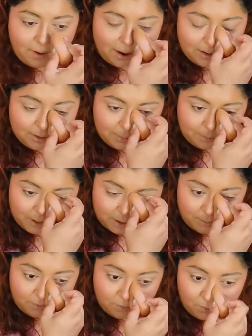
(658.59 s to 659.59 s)
fatten the
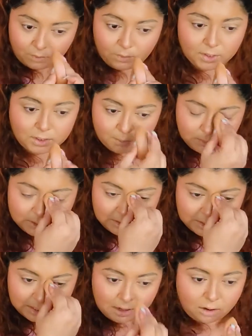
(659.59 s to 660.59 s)
pig before
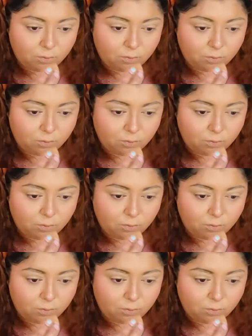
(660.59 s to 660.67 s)
Christmas.